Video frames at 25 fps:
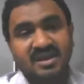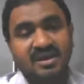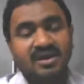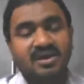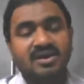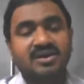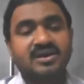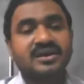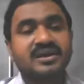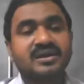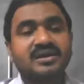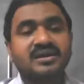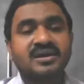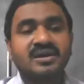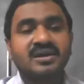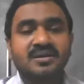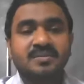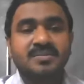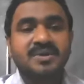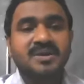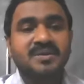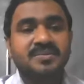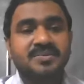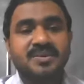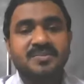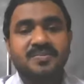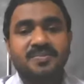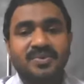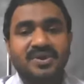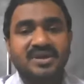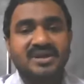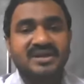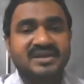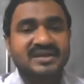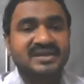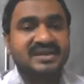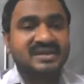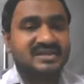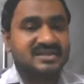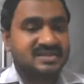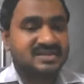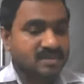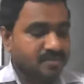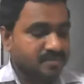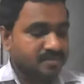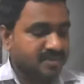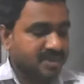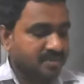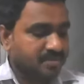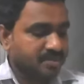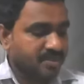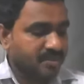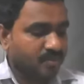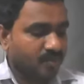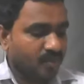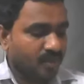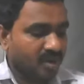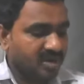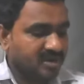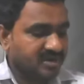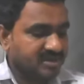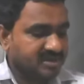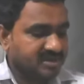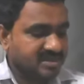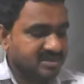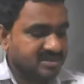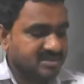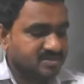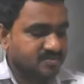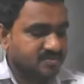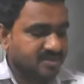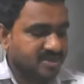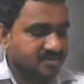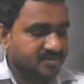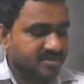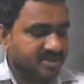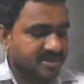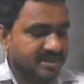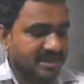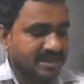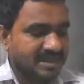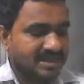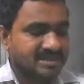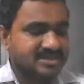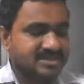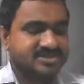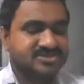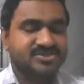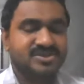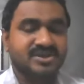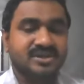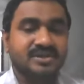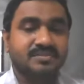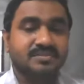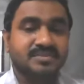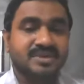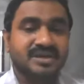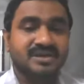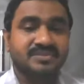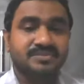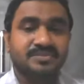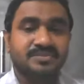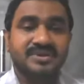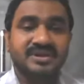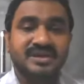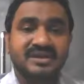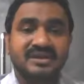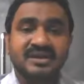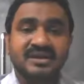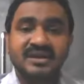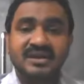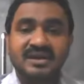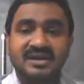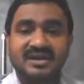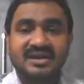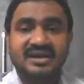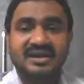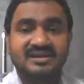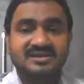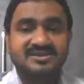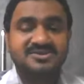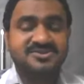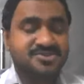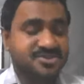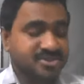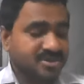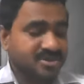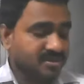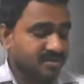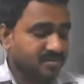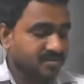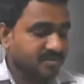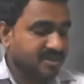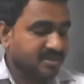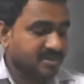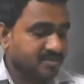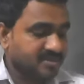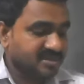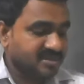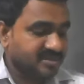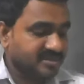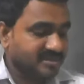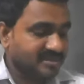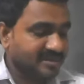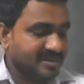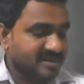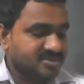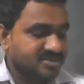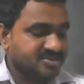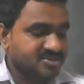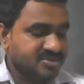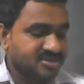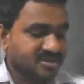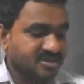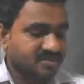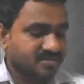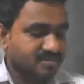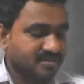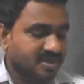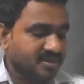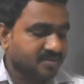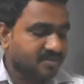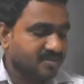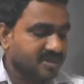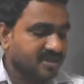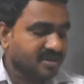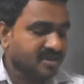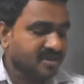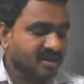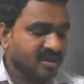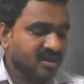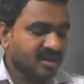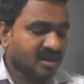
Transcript: Okay, maybe political, maybe politics, maybe religion, maybe culture, maybe tradition, maybe